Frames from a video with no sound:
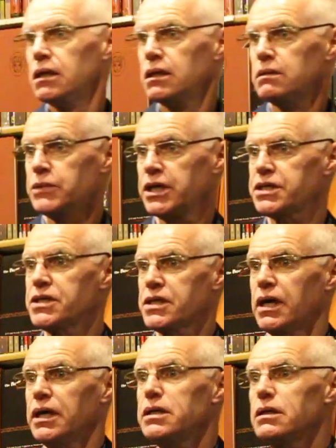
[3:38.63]
in
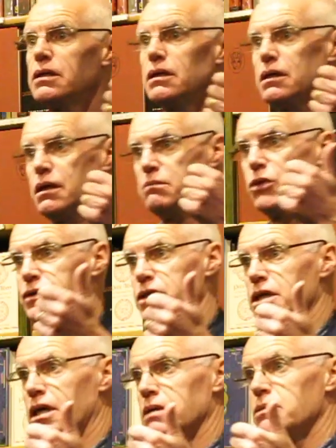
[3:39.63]
Merseyside, modern
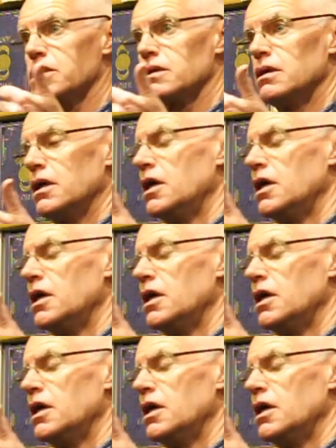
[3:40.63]
times,